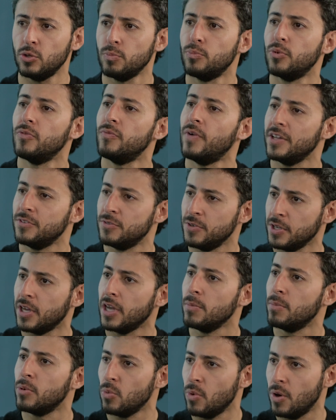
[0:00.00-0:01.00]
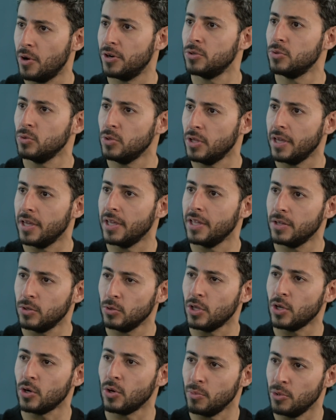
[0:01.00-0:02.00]
to provide drinkable water to the
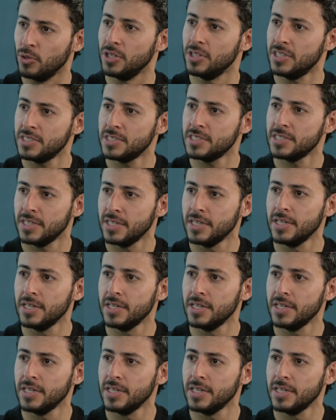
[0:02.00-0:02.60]
to the communities.